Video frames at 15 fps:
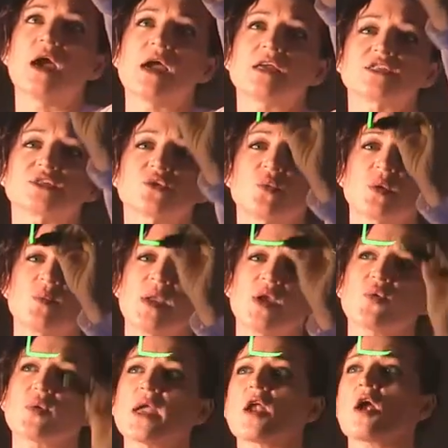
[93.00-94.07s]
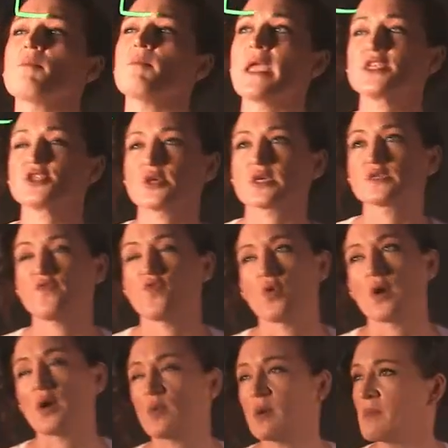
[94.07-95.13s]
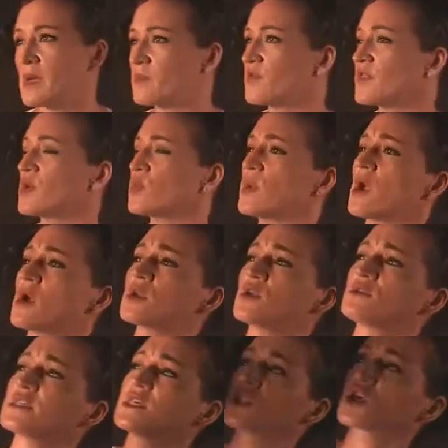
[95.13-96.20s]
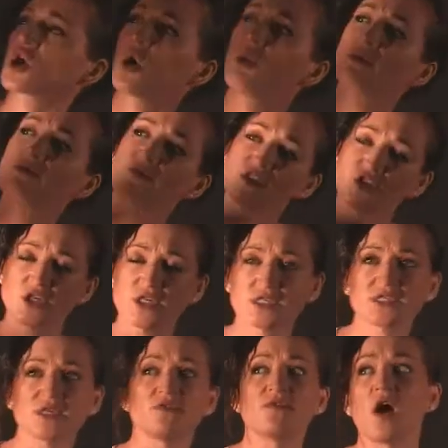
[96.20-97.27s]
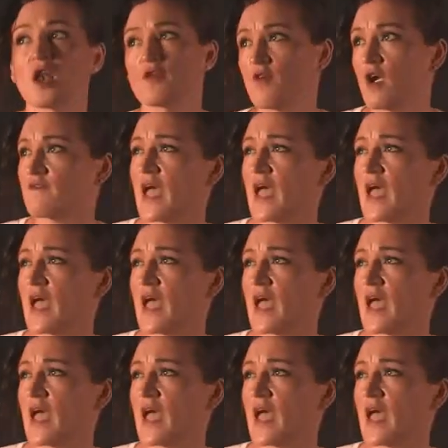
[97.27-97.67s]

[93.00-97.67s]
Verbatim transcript: Alright, so when we create our matrix for it, remember that we are using the coefficients of all of our